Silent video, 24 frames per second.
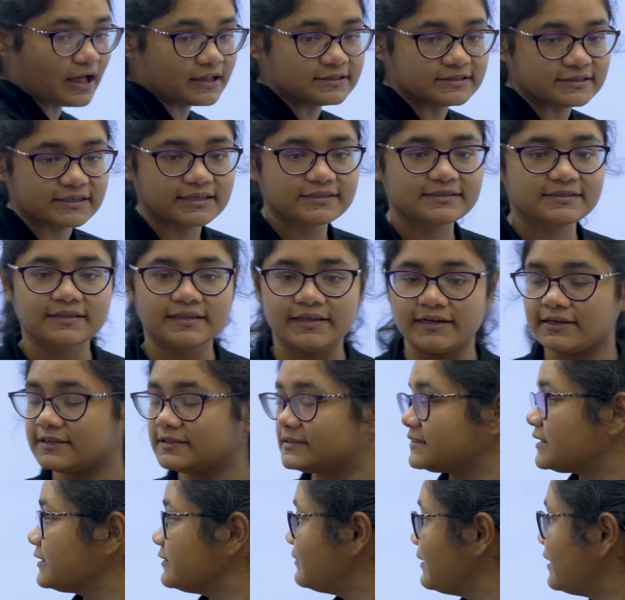branches it
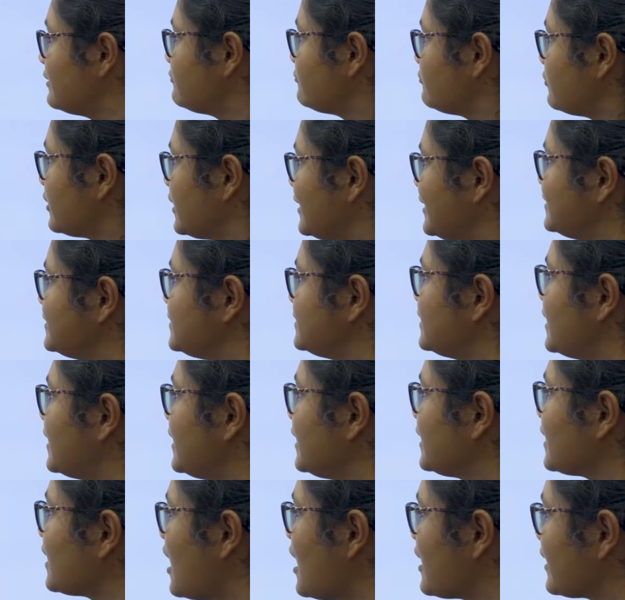is given, for
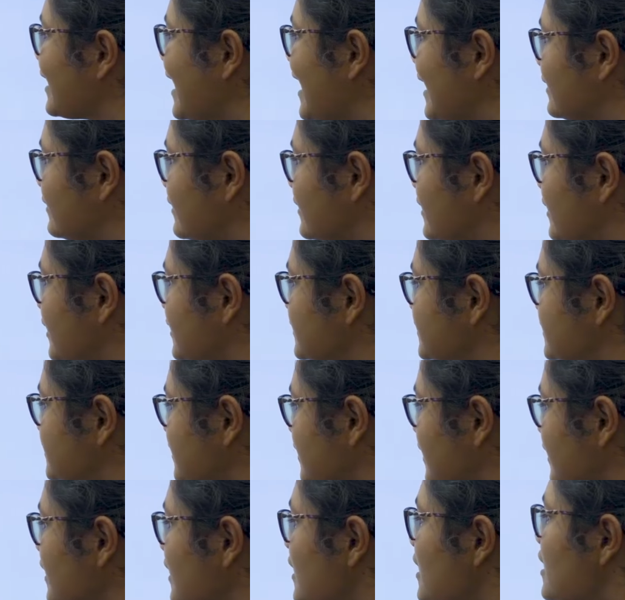engineering,
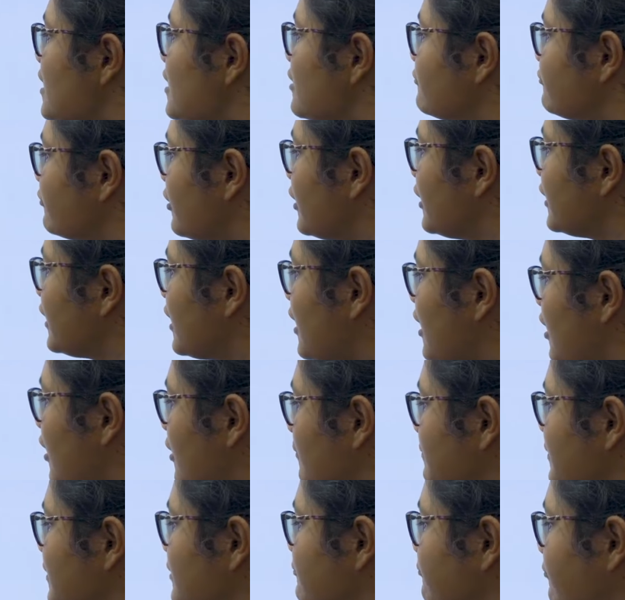agriculture, for
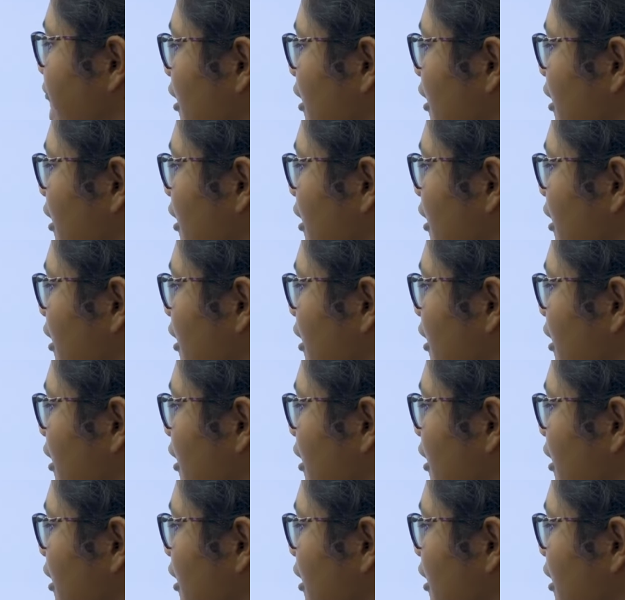B